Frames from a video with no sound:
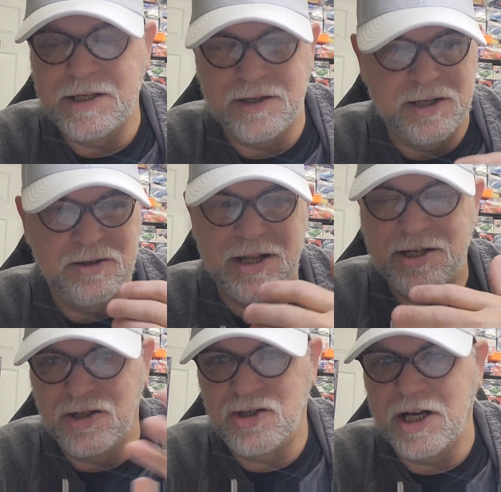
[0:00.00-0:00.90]
They
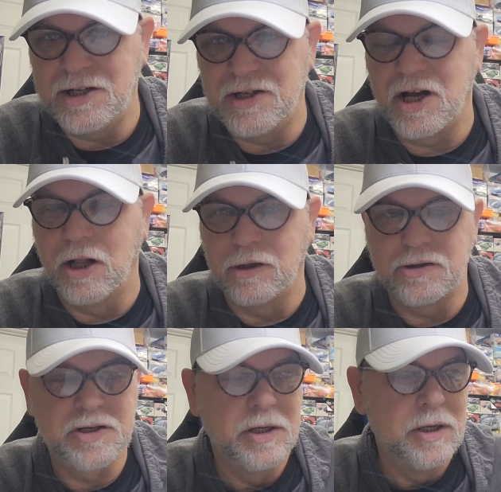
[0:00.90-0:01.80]
just changed the
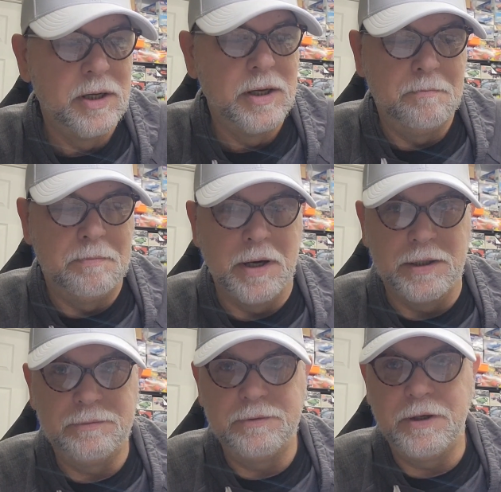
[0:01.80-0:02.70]
colors,
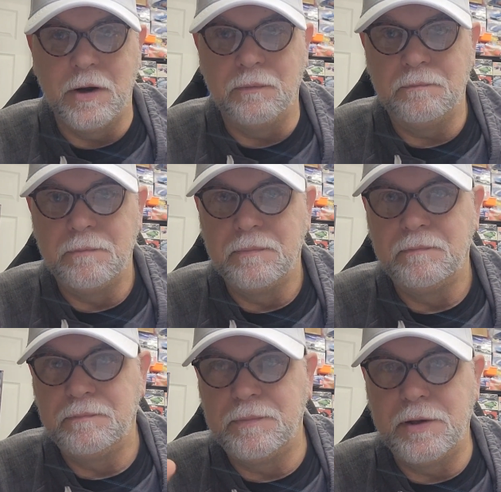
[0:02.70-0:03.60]
but you know,
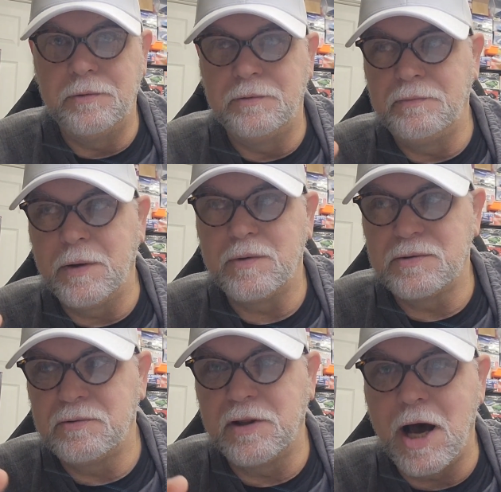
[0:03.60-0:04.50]
the
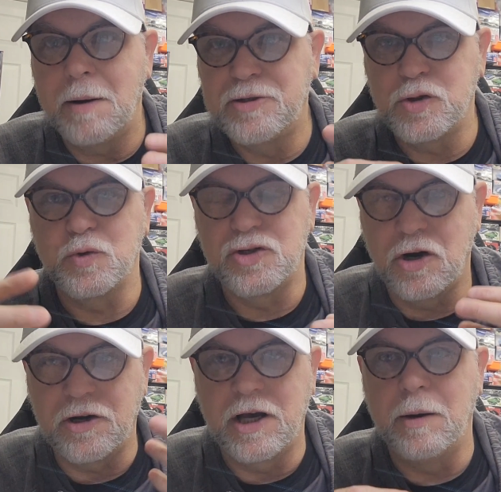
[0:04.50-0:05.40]
options were
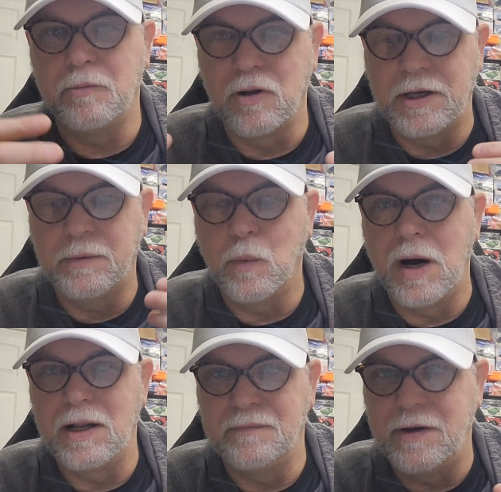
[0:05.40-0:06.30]
starting to come really
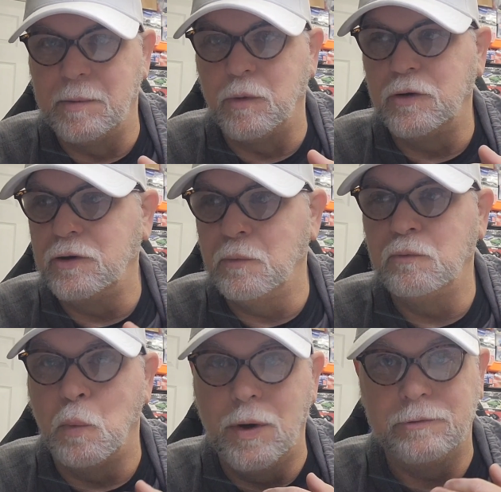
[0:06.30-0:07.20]
wild and valuable.
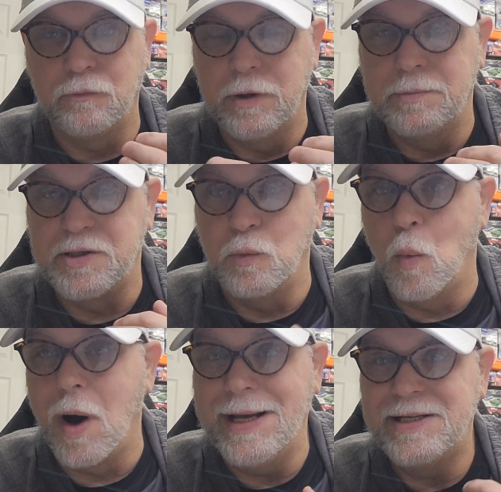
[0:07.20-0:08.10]
With rims in
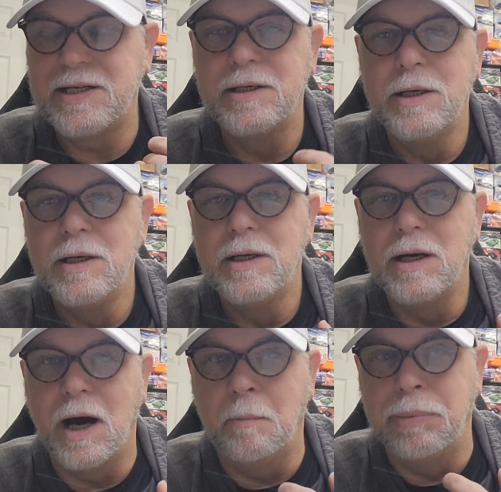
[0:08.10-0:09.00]
white,
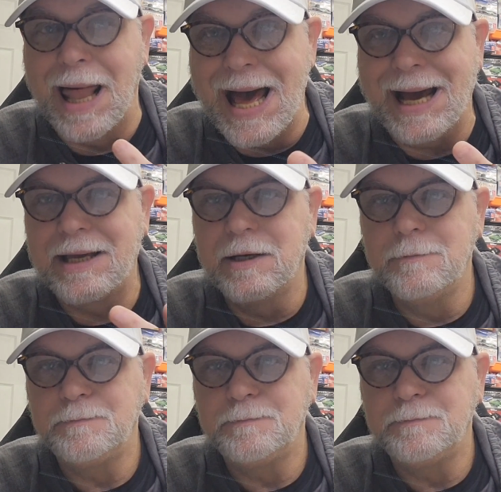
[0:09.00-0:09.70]
black.